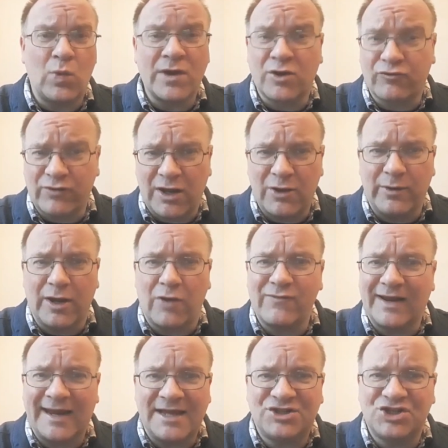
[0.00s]
we grow in our
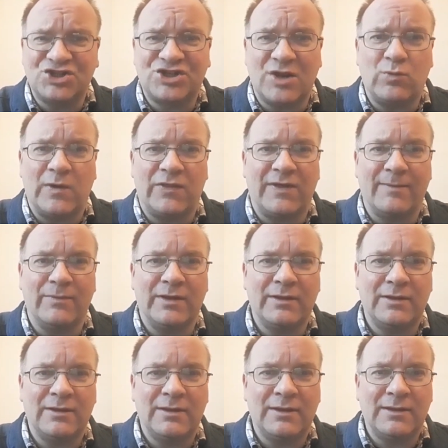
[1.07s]
relationship with him
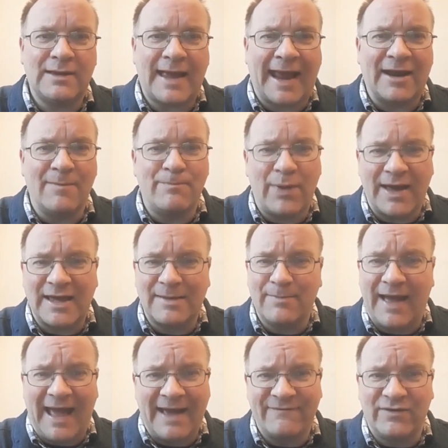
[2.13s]
and obey
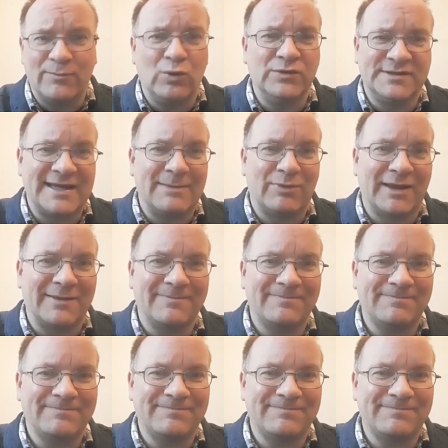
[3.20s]
him ever more deeply.